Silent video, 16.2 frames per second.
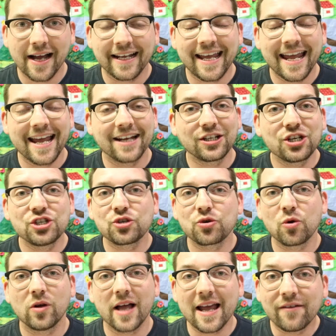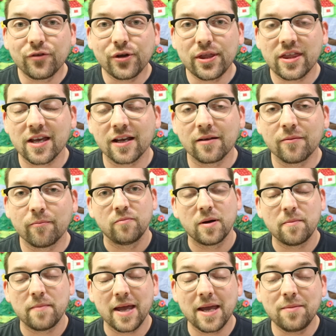I can't control everything,
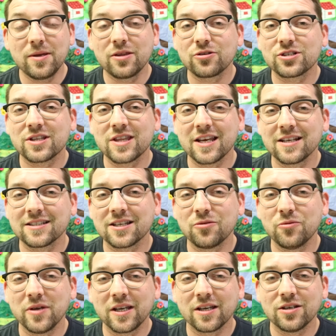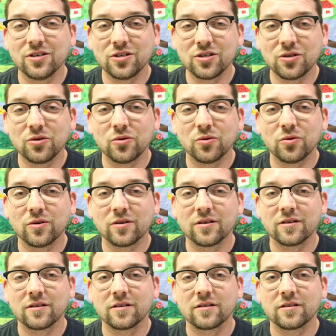but maybe there's things that we can do
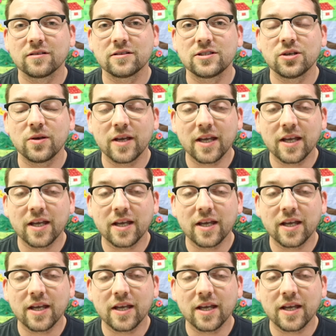to